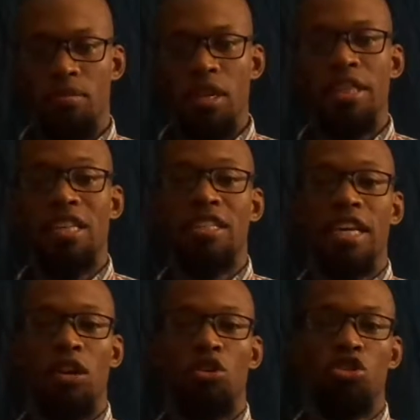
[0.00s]
and that
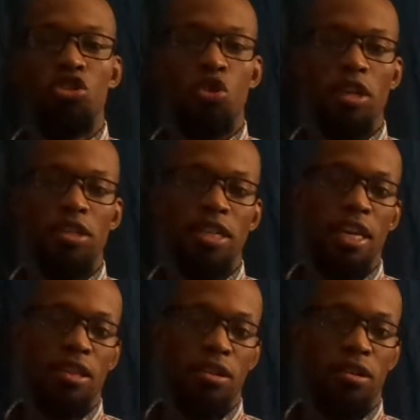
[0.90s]
cells join
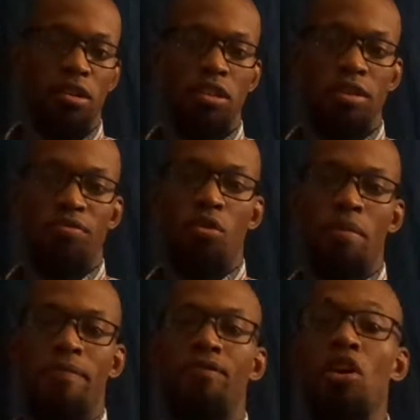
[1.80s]
together to form
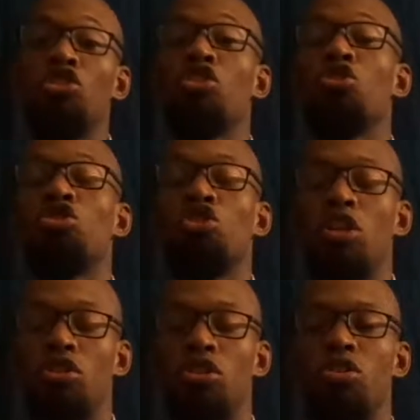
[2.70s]
functional
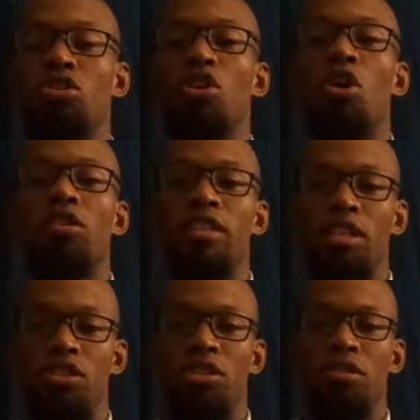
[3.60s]
structures called
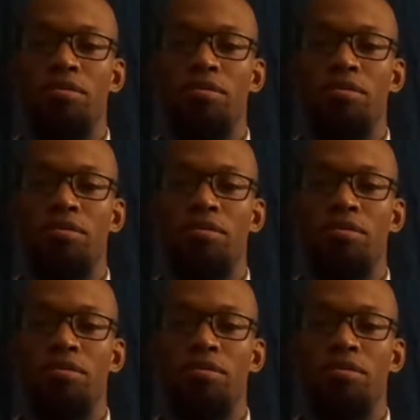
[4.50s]
tissue.